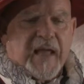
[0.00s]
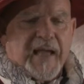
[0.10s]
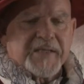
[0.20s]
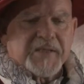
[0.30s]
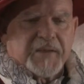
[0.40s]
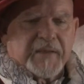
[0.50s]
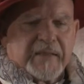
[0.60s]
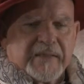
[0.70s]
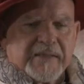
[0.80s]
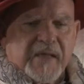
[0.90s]
actually
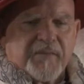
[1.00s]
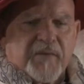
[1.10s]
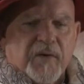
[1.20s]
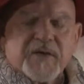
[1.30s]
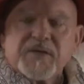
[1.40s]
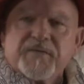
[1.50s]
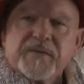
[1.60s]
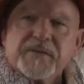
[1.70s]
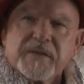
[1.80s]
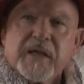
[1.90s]
is a very
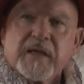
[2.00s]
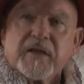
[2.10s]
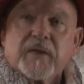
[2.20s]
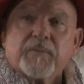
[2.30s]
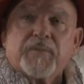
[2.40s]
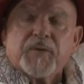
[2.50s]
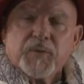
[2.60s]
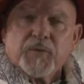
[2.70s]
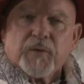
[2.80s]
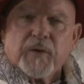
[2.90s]
sophisticated
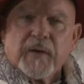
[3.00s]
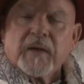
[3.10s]
computer